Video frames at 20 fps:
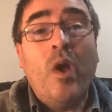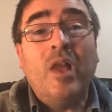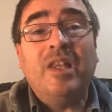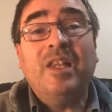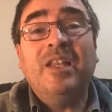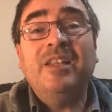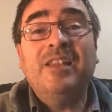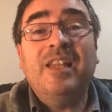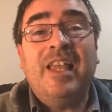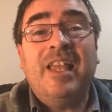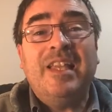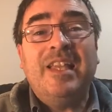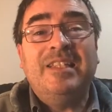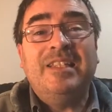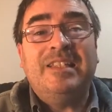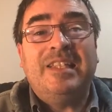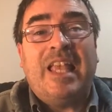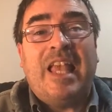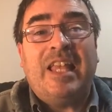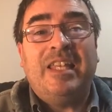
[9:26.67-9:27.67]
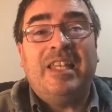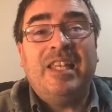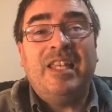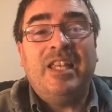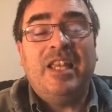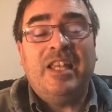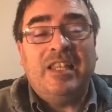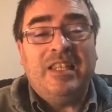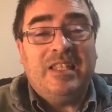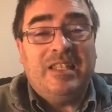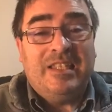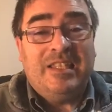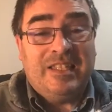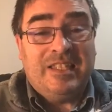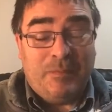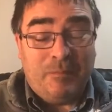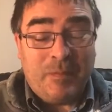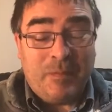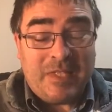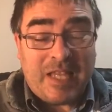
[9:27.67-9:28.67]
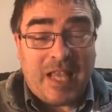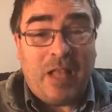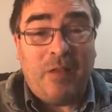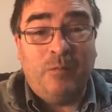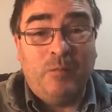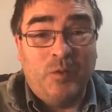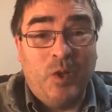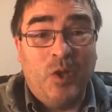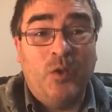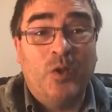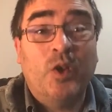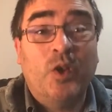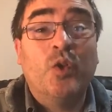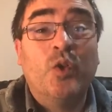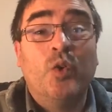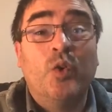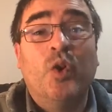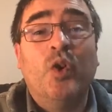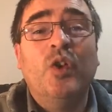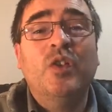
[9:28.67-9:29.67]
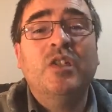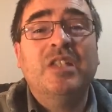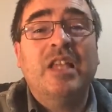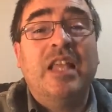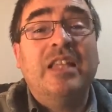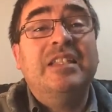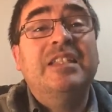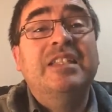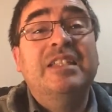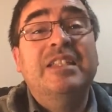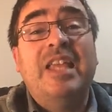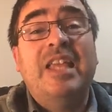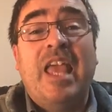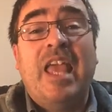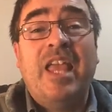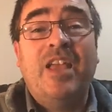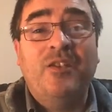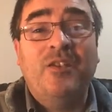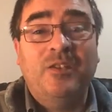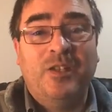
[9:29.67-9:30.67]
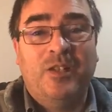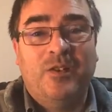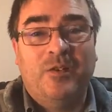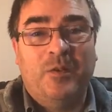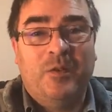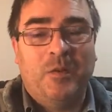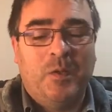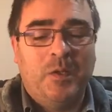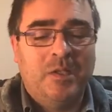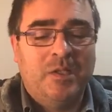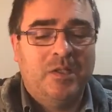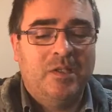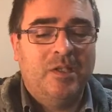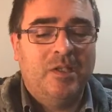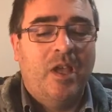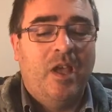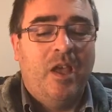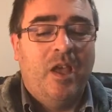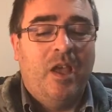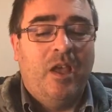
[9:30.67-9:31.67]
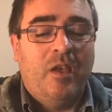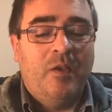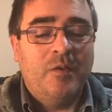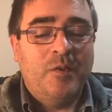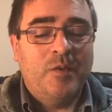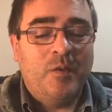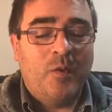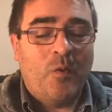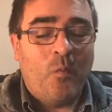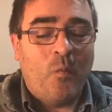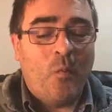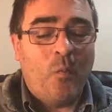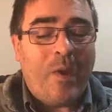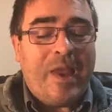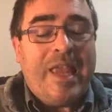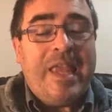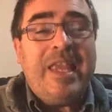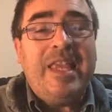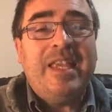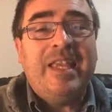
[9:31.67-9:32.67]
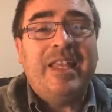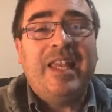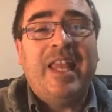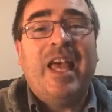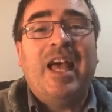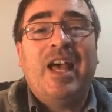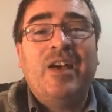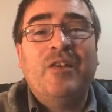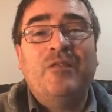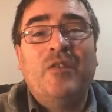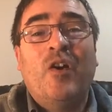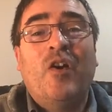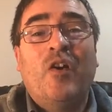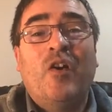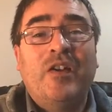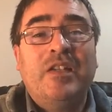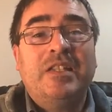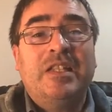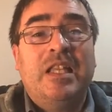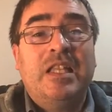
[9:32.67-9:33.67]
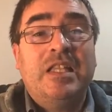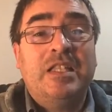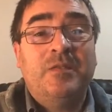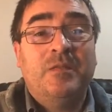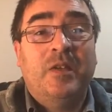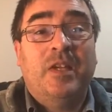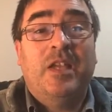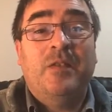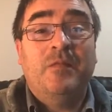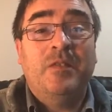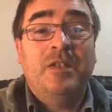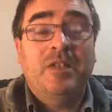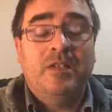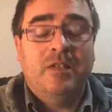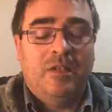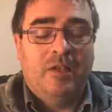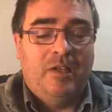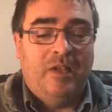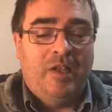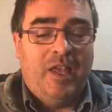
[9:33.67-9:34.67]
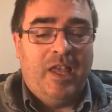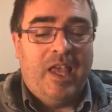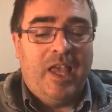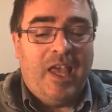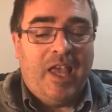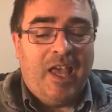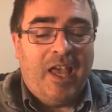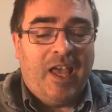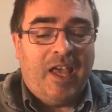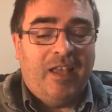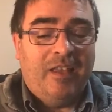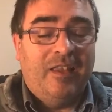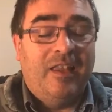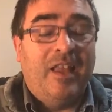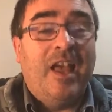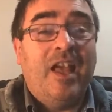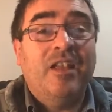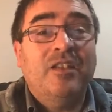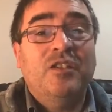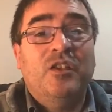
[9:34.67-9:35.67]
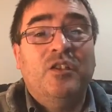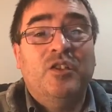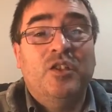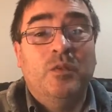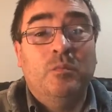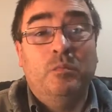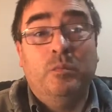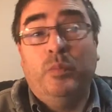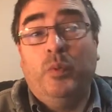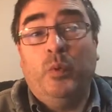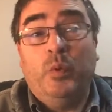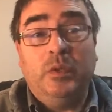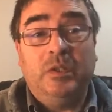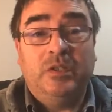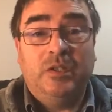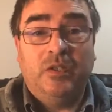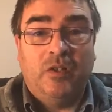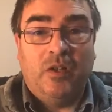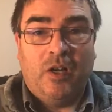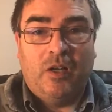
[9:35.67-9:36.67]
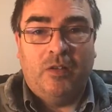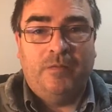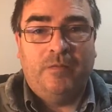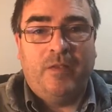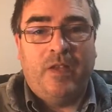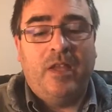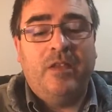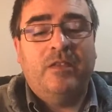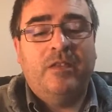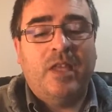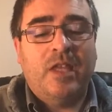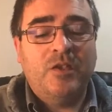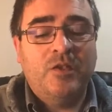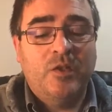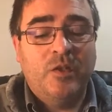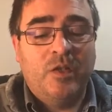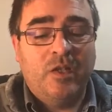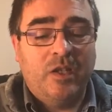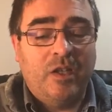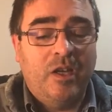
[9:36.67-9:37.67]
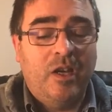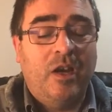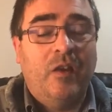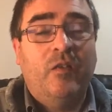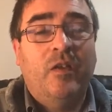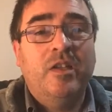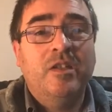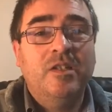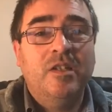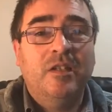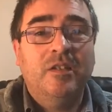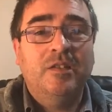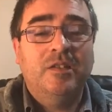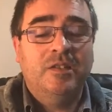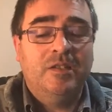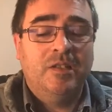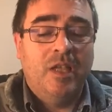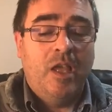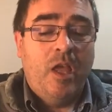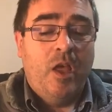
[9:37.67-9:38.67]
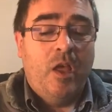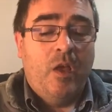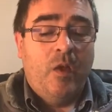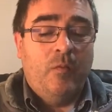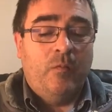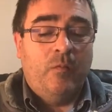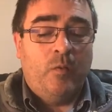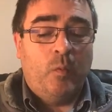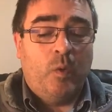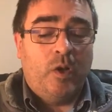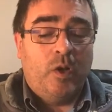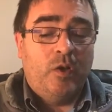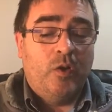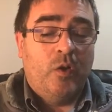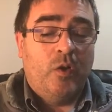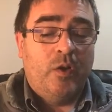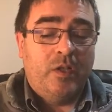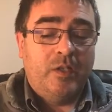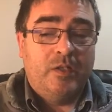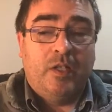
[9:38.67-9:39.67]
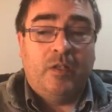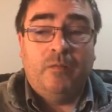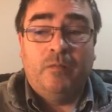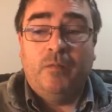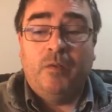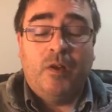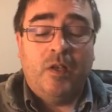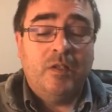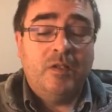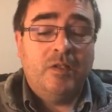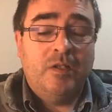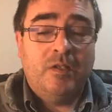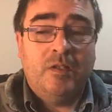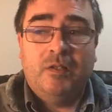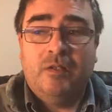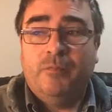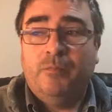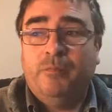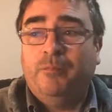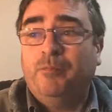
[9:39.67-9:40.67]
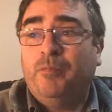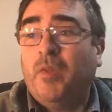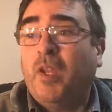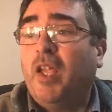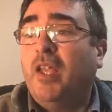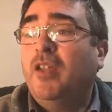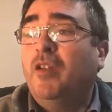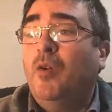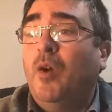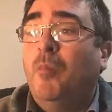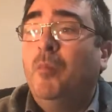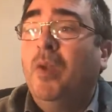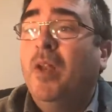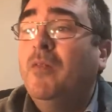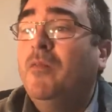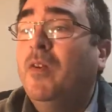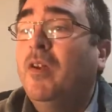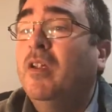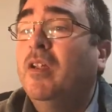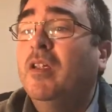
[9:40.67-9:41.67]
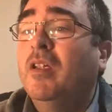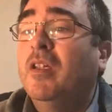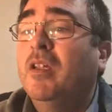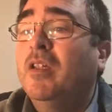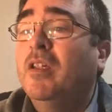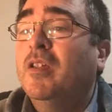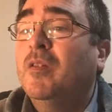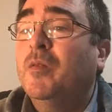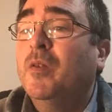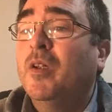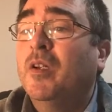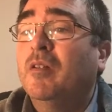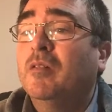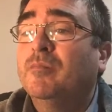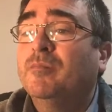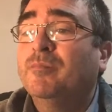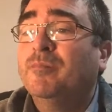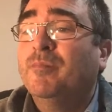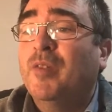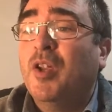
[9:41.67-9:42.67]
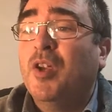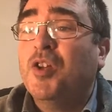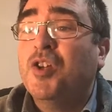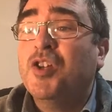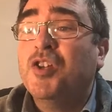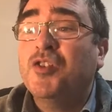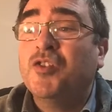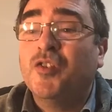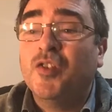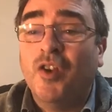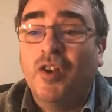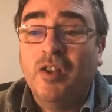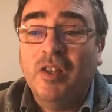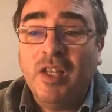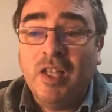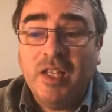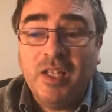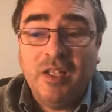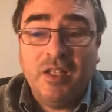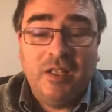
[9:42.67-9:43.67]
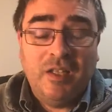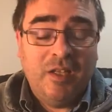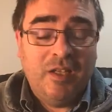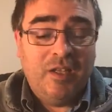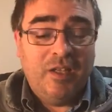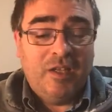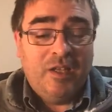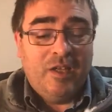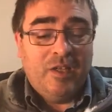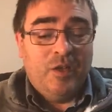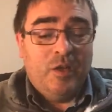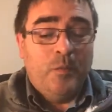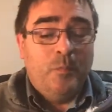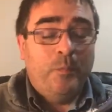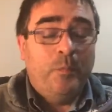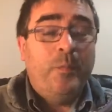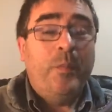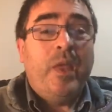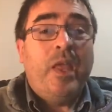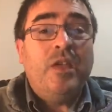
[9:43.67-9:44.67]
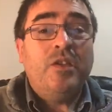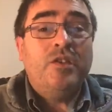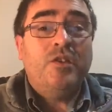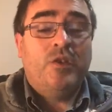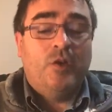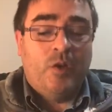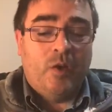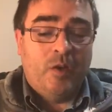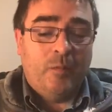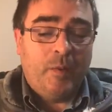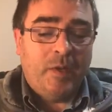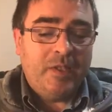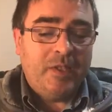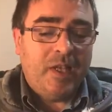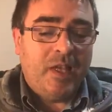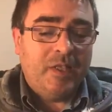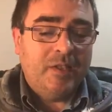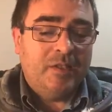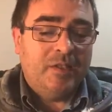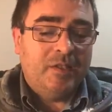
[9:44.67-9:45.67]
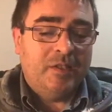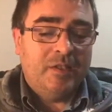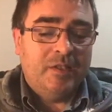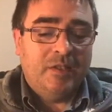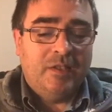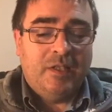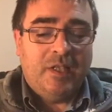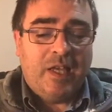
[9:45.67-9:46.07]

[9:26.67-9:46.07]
willingly sending Himself to the cross and staying on the cross so that we can have our sins forgiven. And that should bolster our faith. That should encourage us for what God has done for us. And you know, and whenever you know you're struggling, be assured about that.